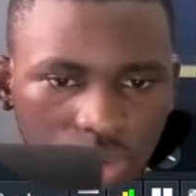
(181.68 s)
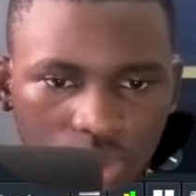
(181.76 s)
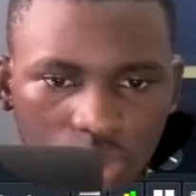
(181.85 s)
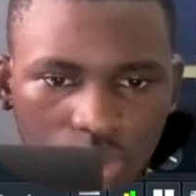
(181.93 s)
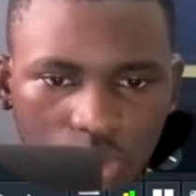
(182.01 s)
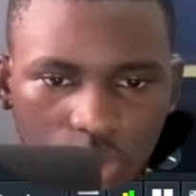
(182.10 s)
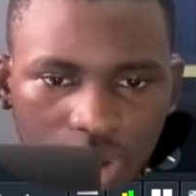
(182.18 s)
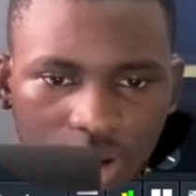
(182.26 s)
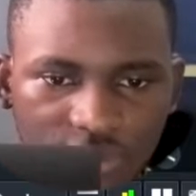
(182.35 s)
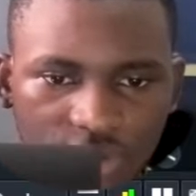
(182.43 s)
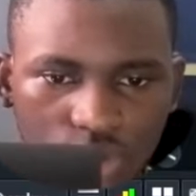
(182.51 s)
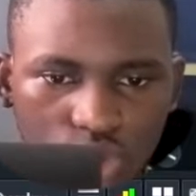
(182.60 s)
so we have
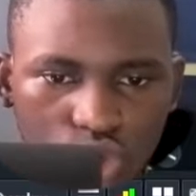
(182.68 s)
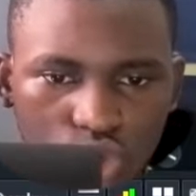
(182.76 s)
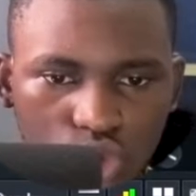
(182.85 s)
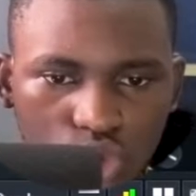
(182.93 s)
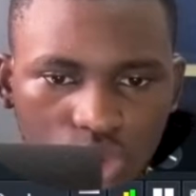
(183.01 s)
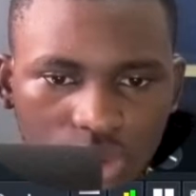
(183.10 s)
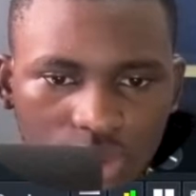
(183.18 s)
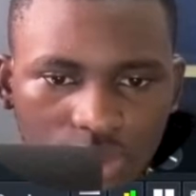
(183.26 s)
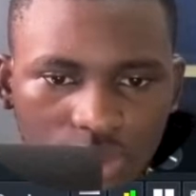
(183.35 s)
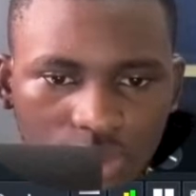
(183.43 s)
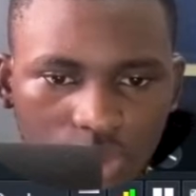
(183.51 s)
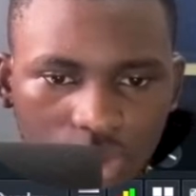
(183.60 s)
a two
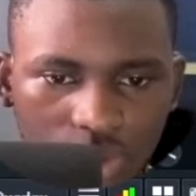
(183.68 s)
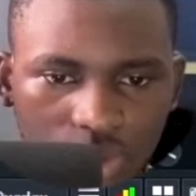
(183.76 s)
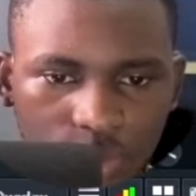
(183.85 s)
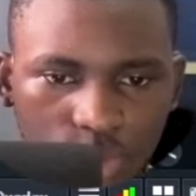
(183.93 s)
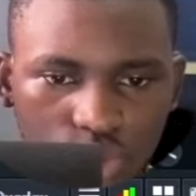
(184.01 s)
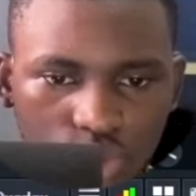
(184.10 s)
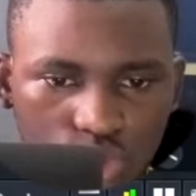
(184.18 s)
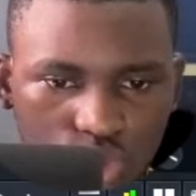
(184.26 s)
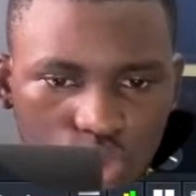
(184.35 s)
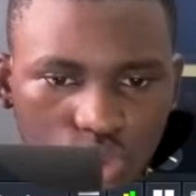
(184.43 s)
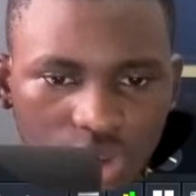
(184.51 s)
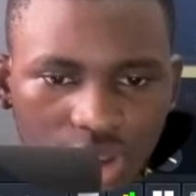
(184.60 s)
well, input 2 you
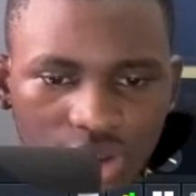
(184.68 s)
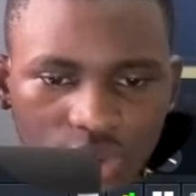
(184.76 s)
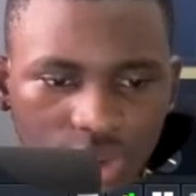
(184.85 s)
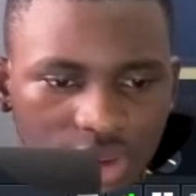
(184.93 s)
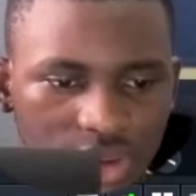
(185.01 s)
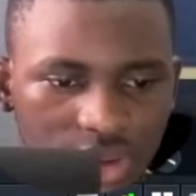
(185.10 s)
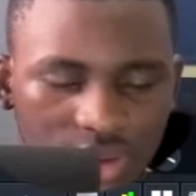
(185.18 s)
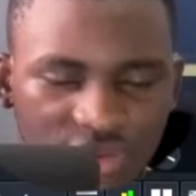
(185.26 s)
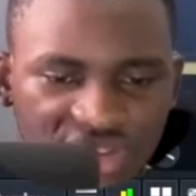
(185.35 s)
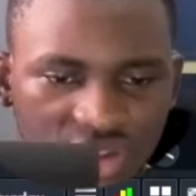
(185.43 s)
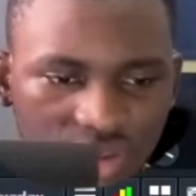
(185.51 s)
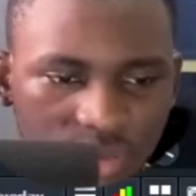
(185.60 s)
can set to anything if
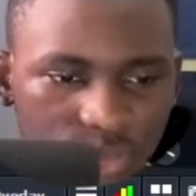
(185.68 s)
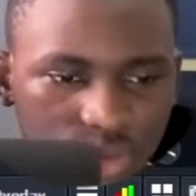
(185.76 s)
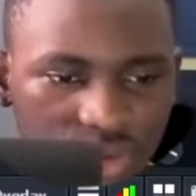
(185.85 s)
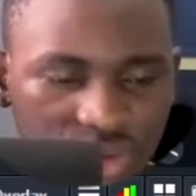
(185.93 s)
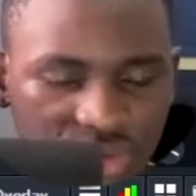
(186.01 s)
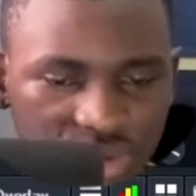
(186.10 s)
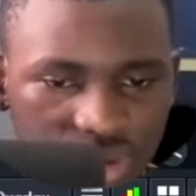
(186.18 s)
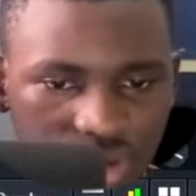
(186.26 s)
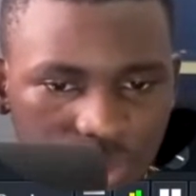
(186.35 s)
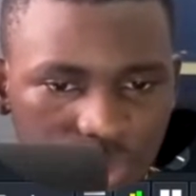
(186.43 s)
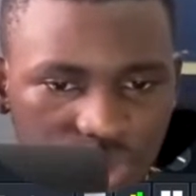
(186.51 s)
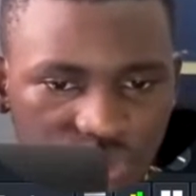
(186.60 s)
it's an input 3 is an
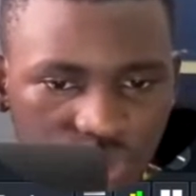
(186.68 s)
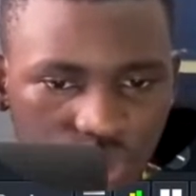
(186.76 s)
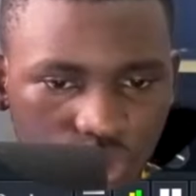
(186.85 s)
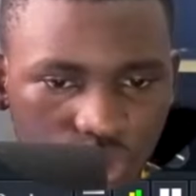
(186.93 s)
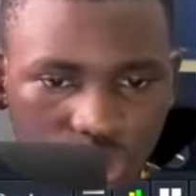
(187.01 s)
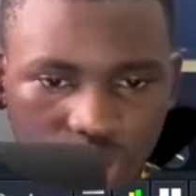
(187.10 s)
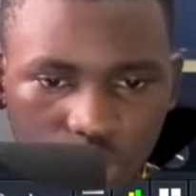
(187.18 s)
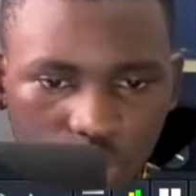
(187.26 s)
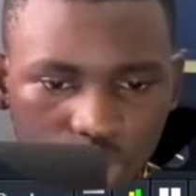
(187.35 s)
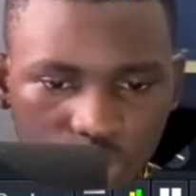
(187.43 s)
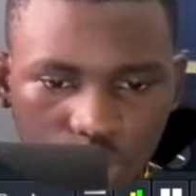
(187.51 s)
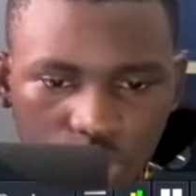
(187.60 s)
input 4 or anyone
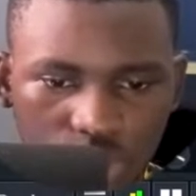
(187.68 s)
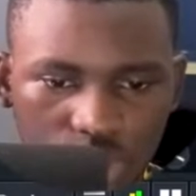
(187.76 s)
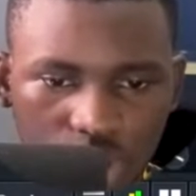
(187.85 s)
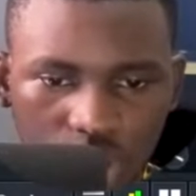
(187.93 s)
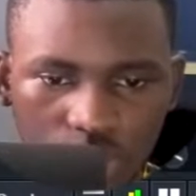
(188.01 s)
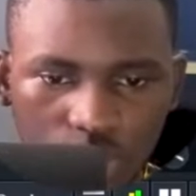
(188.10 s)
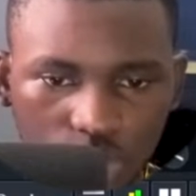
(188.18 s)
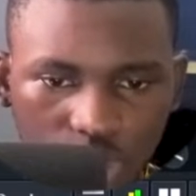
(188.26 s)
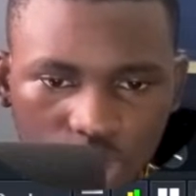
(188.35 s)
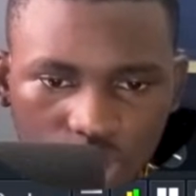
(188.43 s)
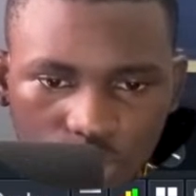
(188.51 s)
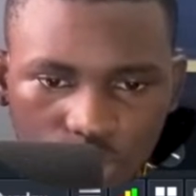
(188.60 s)
you want to any
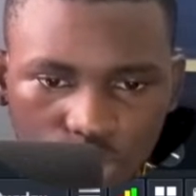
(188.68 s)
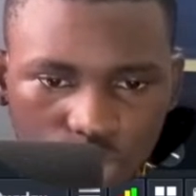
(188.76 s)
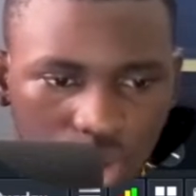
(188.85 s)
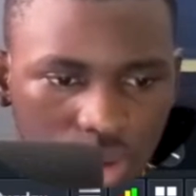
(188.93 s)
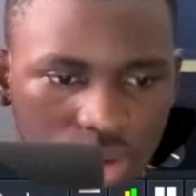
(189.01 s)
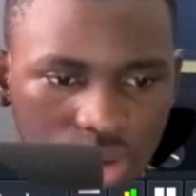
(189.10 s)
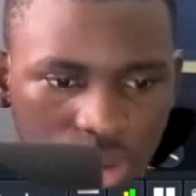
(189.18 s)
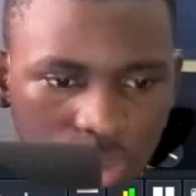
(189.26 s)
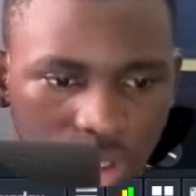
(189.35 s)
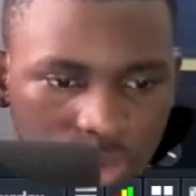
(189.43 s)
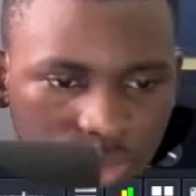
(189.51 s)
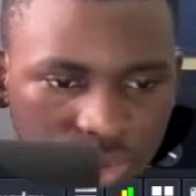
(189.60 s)
input since our
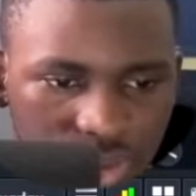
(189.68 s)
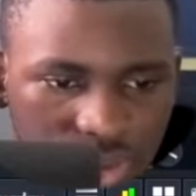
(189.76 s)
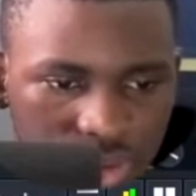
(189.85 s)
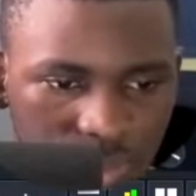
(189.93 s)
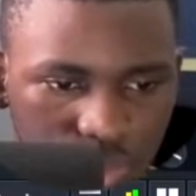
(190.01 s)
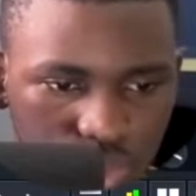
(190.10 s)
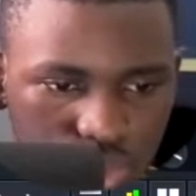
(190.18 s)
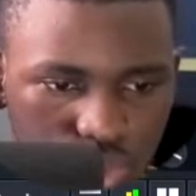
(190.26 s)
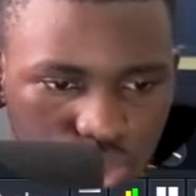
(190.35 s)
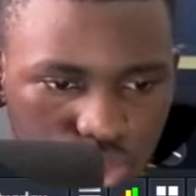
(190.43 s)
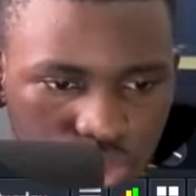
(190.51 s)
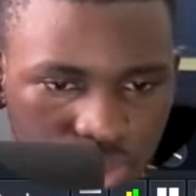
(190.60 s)
output is an input
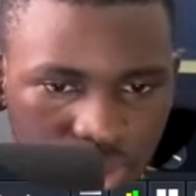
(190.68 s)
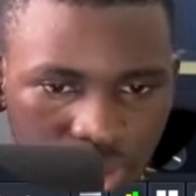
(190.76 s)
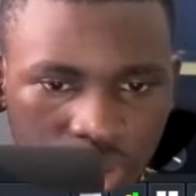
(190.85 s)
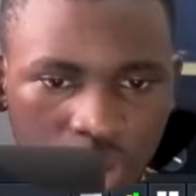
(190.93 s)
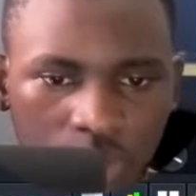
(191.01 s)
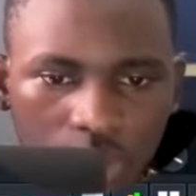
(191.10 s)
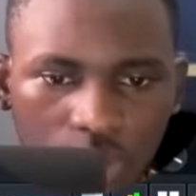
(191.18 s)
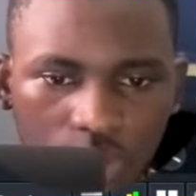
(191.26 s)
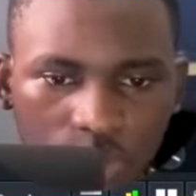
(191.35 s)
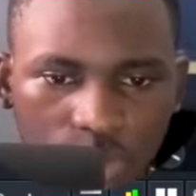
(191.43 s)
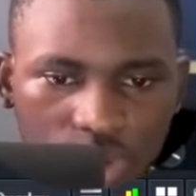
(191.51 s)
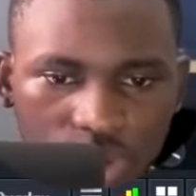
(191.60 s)
2 here we're going to
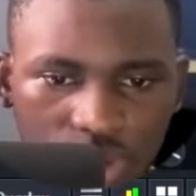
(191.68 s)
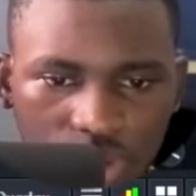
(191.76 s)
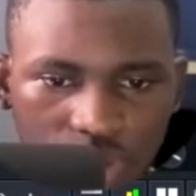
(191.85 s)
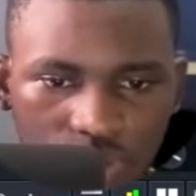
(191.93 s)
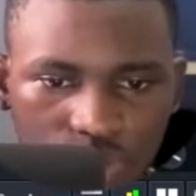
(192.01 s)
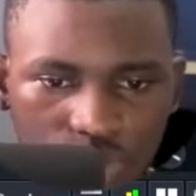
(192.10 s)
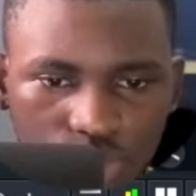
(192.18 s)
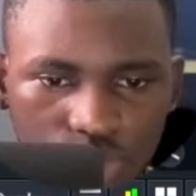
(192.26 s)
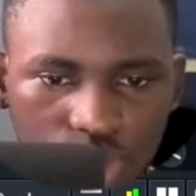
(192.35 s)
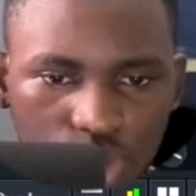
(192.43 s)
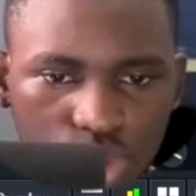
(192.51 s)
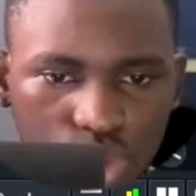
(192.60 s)
put it in input
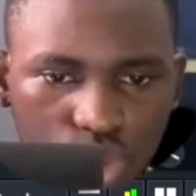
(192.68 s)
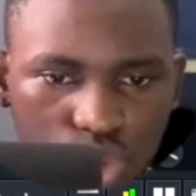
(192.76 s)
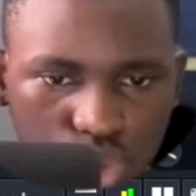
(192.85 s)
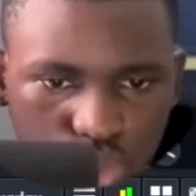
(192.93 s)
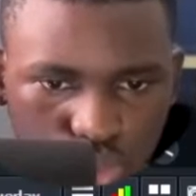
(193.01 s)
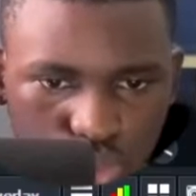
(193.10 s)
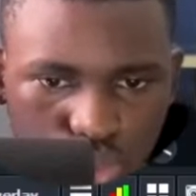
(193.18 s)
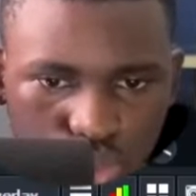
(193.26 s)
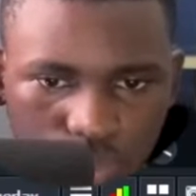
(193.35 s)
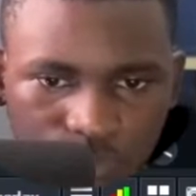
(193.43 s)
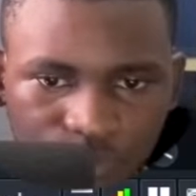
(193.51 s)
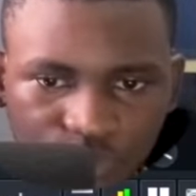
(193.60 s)
2
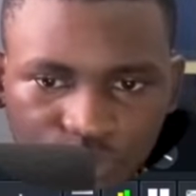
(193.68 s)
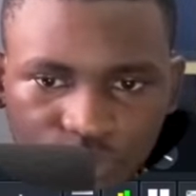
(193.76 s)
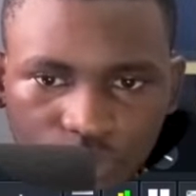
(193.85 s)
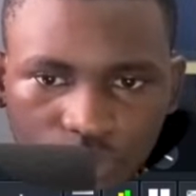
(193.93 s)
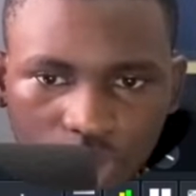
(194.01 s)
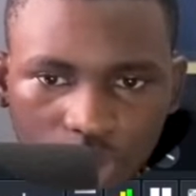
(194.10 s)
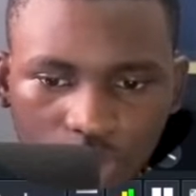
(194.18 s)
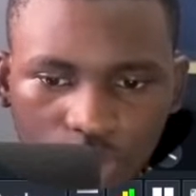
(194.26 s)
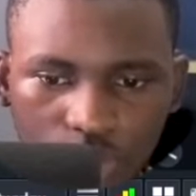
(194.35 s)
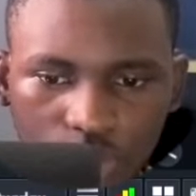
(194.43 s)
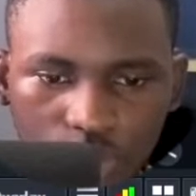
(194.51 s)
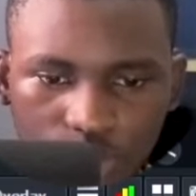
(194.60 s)
and we're
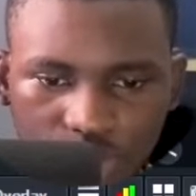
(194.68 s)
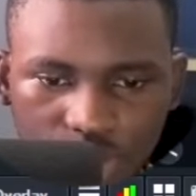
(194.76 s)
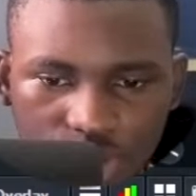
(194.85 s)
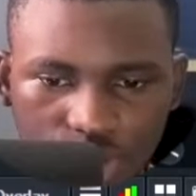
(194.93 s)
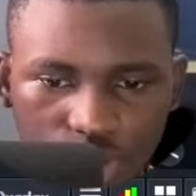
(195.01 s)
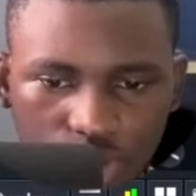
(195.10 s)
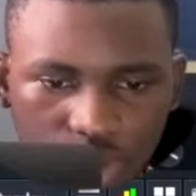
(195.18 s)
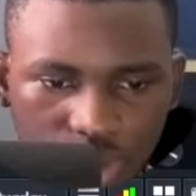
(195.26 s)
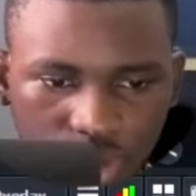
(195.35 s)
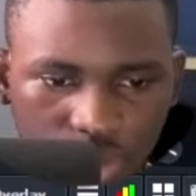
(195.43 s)
going to press ok